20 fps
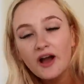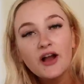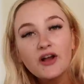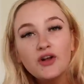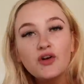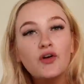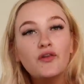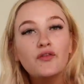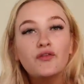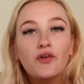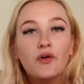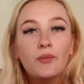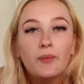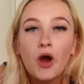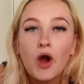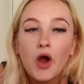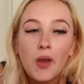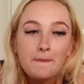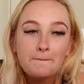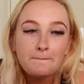I got from
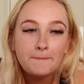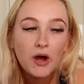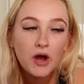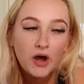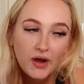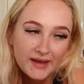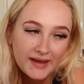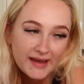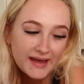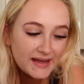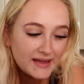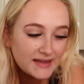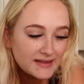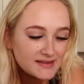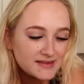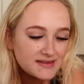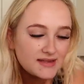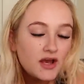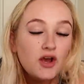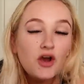Home
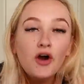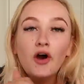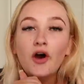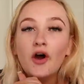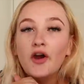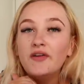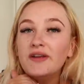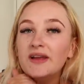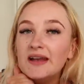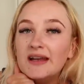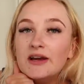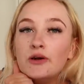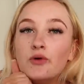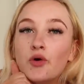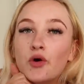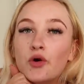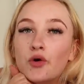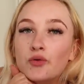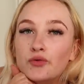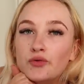Bargains. Only a little
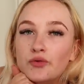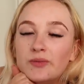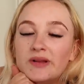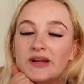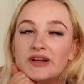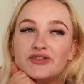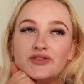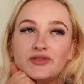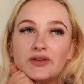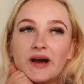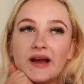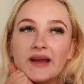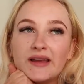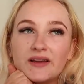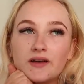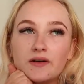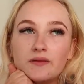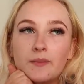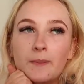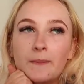haul. Normally I do
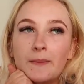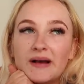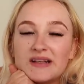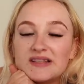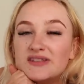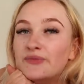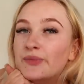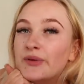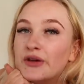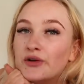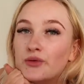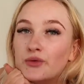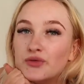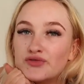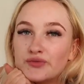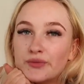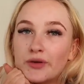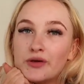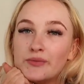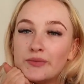like massive big
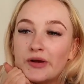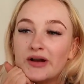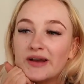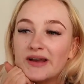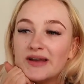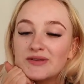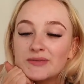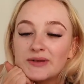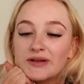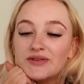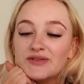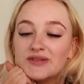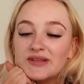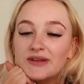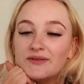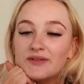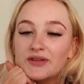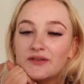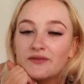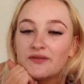hauls from Home Bargains when I used to
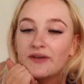live in the